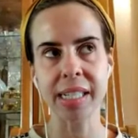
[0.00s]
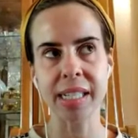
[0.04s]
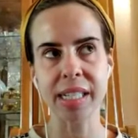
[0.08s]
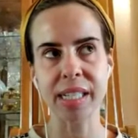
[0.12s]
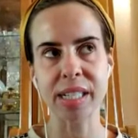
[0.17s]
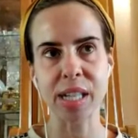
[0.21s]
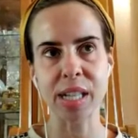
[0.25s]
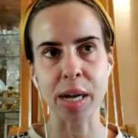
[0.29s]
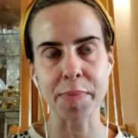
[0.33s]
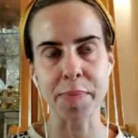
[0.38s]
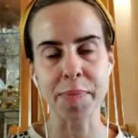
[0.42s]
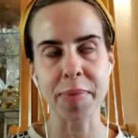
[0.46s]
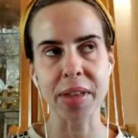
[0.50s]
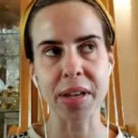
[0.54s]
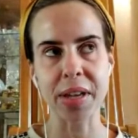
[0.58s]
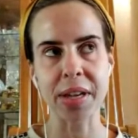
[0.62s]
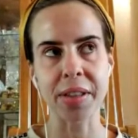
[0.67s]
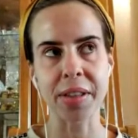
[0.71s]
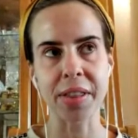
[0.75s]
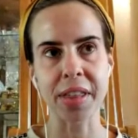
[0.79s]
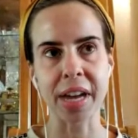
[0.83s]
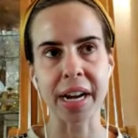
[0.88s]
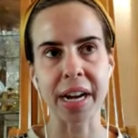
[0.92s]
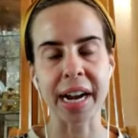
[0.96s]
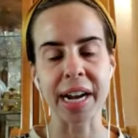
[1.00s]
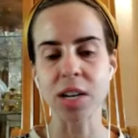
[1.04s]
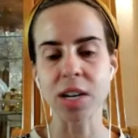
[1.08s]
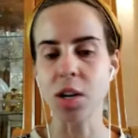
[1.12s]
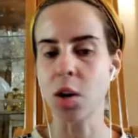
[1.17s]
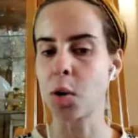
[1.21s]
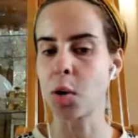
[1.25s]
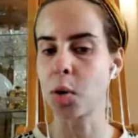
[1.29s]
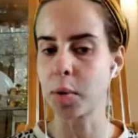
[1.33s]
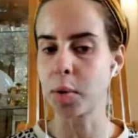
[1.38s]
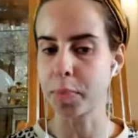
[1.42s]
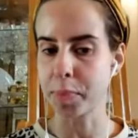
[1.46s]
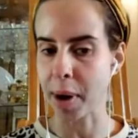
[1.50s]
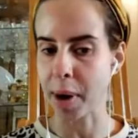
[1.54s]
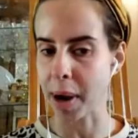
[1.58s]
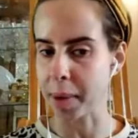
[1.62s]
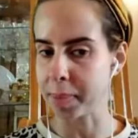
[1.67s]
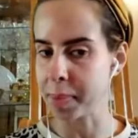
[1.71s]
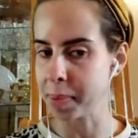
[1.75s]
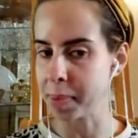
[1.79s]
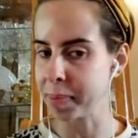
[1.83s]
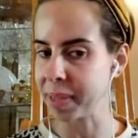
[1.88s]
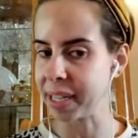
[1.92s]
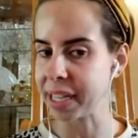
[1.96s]
something that I know
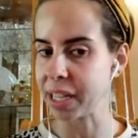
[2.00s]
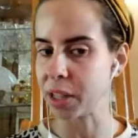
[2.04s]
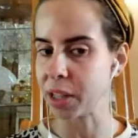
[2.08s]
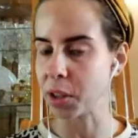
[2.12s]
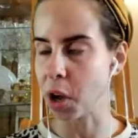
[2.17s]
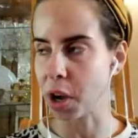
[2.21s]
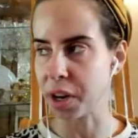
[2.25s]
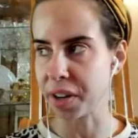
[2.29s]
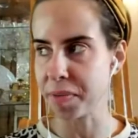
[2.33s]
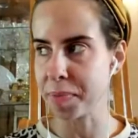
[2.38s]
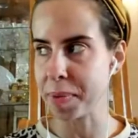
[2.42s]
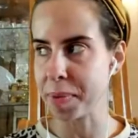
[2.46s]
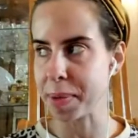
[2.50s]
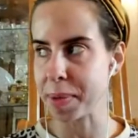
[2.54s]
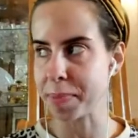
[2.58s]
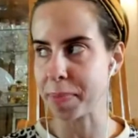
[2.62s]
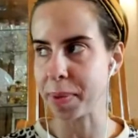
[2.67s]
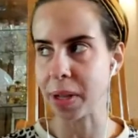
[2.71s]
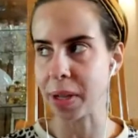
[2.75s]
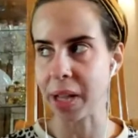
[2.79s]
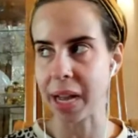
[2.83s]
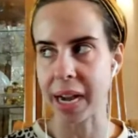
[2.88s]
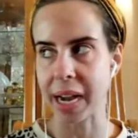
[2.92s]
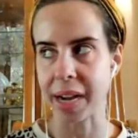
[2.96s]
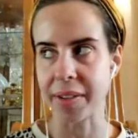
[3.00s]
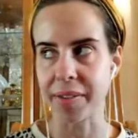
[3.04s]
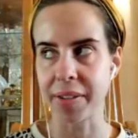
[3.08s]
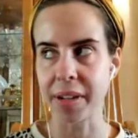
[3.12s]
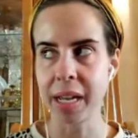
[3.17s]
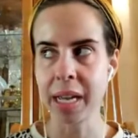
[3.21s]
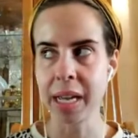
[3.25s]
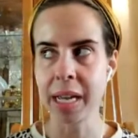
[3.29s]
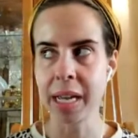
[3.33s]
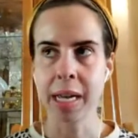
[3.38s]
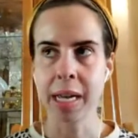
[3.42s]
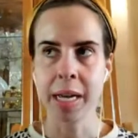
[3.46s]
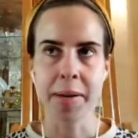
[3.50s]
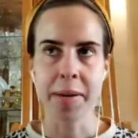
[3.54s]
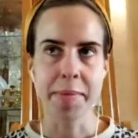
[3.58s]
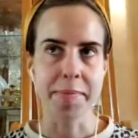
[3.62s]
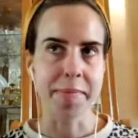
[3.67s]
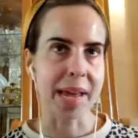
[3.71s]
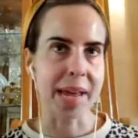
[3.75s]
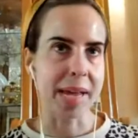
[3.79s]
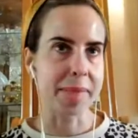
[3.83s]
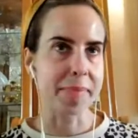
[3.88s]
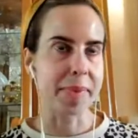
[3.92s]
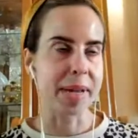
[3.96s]
probably a lot of people have
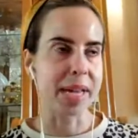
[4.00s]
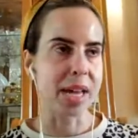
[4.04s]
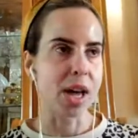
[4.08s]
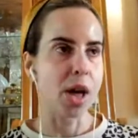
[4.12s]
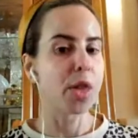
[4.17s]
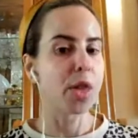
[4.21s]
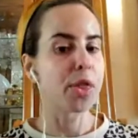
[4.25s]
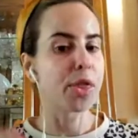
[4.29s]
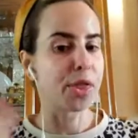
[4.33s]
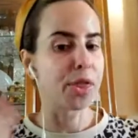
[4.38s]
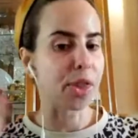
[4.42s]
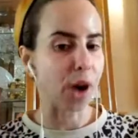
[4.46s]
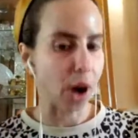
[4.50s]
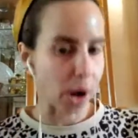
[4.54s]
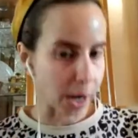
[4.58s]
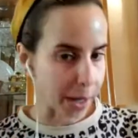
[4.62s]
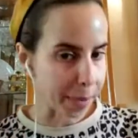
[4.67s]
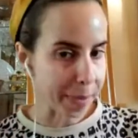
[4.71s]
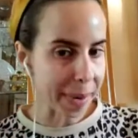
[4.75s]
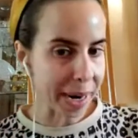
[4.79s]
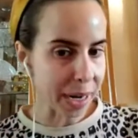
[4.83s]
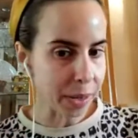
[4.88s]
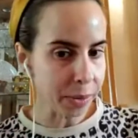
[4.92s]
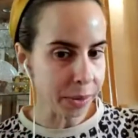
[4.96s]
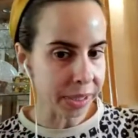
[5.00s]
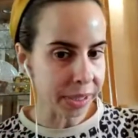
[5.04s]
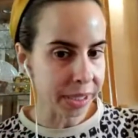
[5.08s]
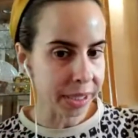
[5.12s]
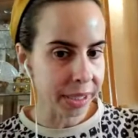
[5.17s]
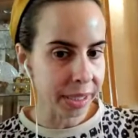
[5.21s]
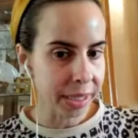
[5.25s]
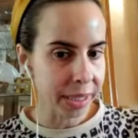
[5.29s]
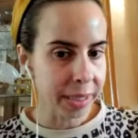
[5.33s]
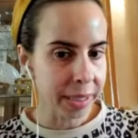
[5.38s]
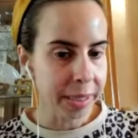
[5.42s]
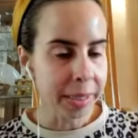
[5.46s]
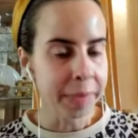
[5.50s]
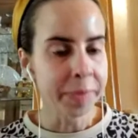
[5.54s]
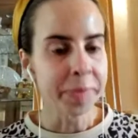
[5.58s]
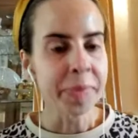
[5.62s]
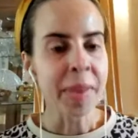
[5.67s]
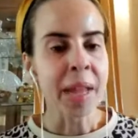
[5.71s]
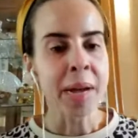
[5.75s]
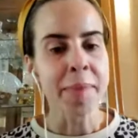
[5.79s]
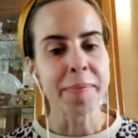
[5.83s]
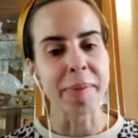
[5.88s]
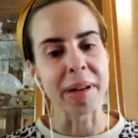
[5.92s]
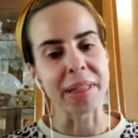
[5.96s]
maybe thought about,
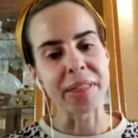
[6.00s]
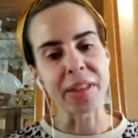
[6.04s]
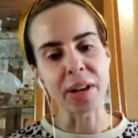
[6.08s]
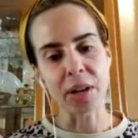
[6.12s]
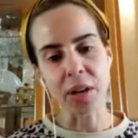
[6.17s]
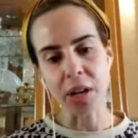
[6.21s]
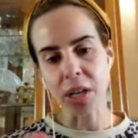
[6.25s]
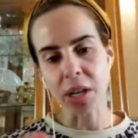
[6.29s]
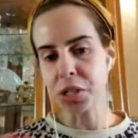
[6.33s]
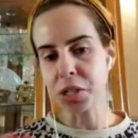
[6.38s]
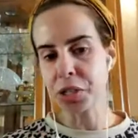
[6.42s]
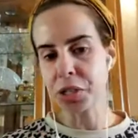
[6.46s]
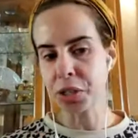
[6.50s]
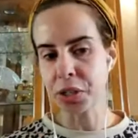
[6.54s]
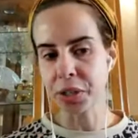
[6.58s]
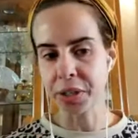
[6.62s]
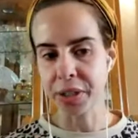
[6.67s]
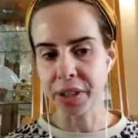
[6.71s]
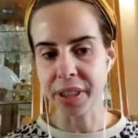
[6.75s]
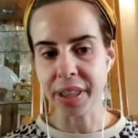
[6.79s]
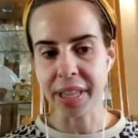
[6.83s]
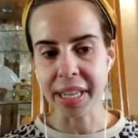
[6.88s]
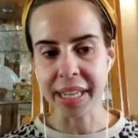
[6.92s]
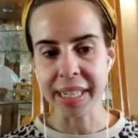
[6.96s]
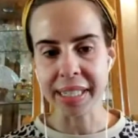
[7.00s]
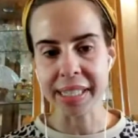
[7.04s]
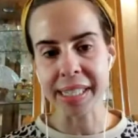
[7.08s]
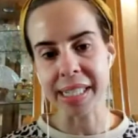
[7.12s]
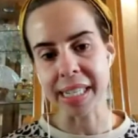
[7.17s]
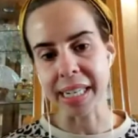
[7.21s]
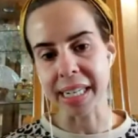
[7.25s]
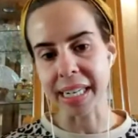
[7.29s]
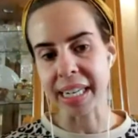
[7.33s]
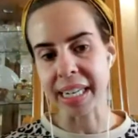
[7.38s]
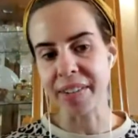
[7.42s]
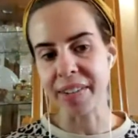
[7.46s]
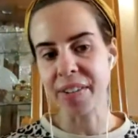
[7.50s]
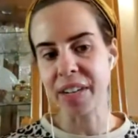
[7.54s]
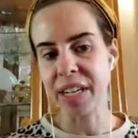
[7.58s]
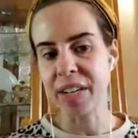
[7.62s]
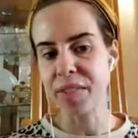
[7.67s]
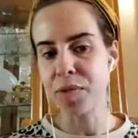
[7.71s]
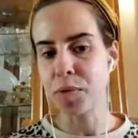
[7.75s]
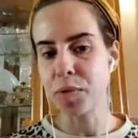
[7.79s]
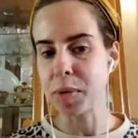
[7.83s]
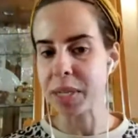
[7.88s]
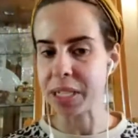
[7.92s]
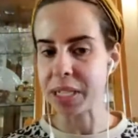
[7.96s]
mm-hmm. but there are certain things that even
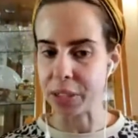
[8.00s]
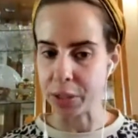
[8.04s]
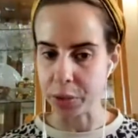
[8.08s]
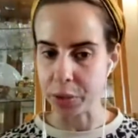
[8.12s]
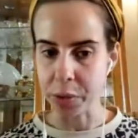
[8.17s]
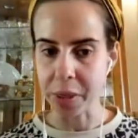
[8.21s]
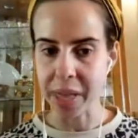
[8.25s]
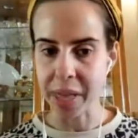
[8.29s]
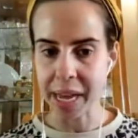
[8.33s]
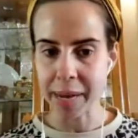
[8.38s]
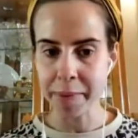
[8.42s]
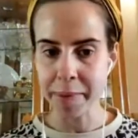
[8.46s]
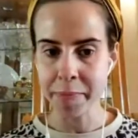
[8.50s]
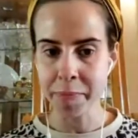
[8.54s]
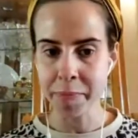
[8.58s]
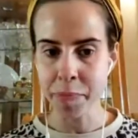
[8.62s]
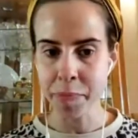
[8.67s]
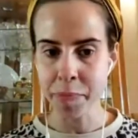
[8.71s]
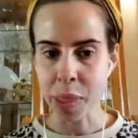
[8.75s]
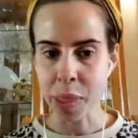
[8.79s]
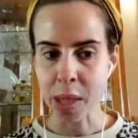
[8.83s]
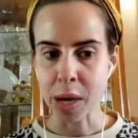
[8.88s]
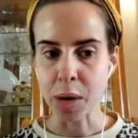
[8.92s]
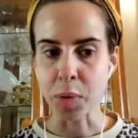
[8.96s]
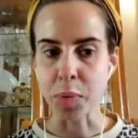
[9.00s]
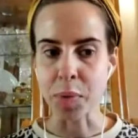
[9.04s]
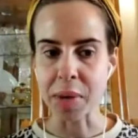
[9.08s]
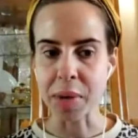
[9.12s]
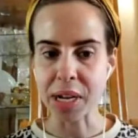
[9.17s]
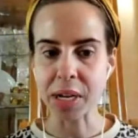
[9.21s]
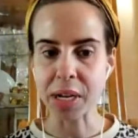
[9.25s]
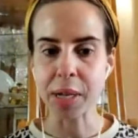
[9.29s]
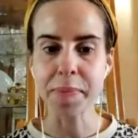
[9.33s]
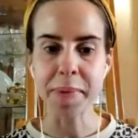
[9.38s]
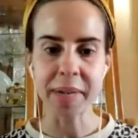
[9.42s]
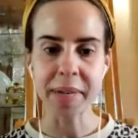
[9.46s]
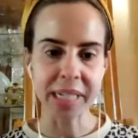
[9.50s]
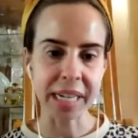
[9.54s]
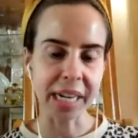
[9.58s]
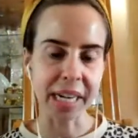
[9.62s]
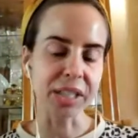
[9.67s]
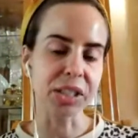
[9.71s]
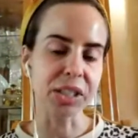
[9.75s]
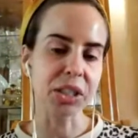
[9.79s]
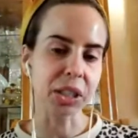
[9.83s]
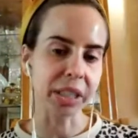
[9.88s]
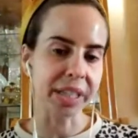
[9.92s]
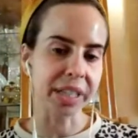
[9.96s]
if we do them, yes. we could
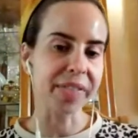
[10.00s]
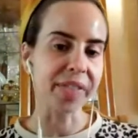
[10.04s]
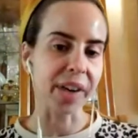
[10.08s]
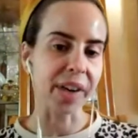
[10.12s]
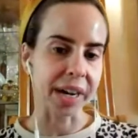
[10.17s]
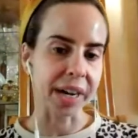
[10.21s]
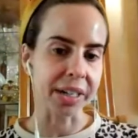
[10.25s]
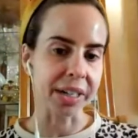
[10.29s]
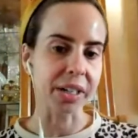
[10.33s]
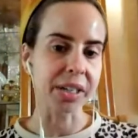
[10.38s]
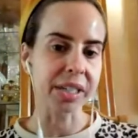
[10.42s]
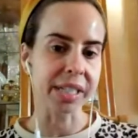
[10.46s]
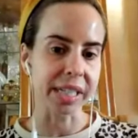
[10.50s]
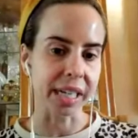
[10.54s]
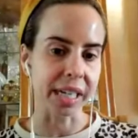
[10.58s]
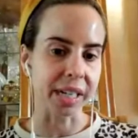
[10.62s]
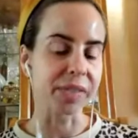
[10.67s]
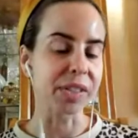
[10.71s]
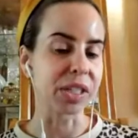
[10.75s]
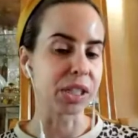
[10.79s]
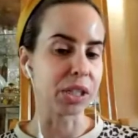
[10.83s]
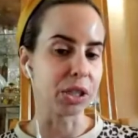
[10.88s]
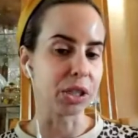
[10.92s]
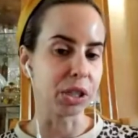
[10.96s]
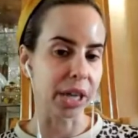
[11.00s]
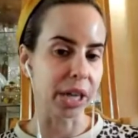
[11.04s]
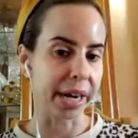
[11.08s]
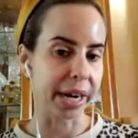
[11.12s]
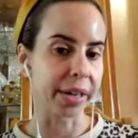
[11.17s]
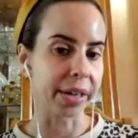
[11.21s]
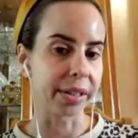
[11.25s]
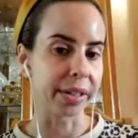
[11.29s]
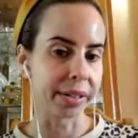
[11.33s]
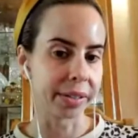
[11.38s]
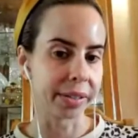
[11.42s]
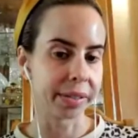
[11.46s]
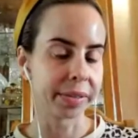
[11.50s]
potentially find ourselves in jail.